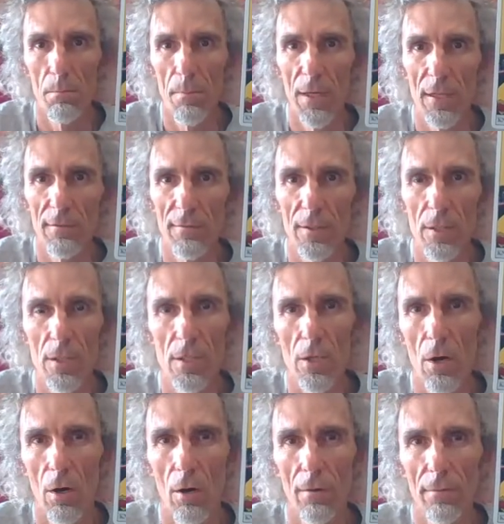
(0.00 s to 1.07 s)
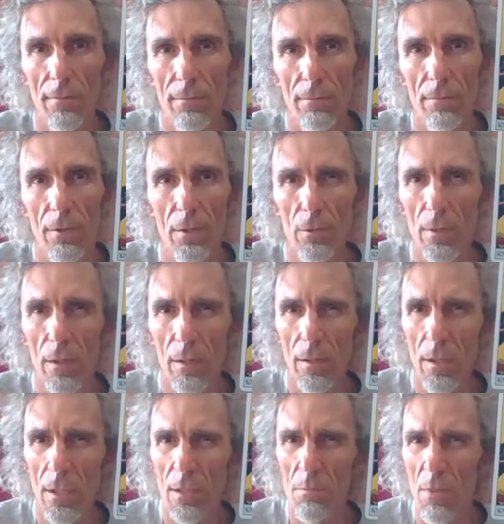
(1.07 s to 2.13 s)
benefits of doing
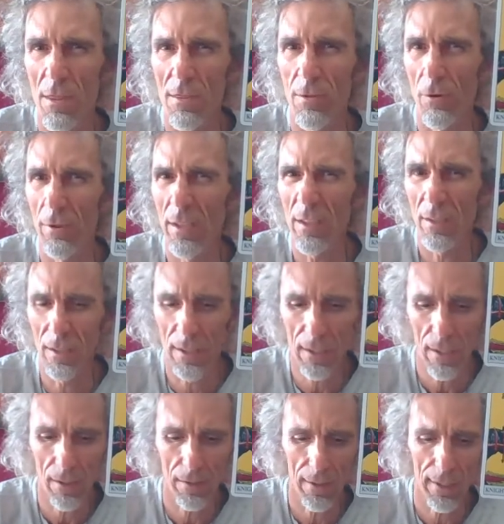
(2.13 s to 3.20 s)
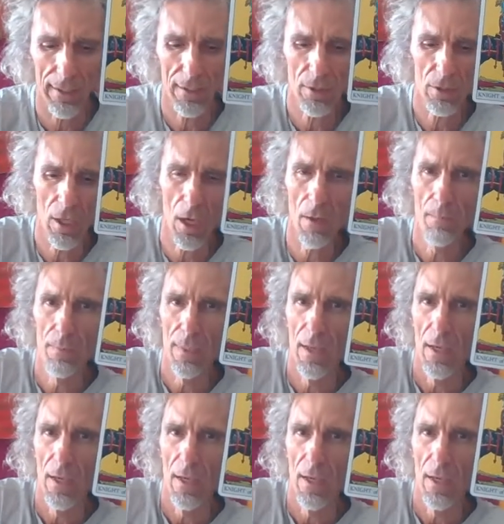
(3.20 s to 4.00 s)
things methodically. Okay, so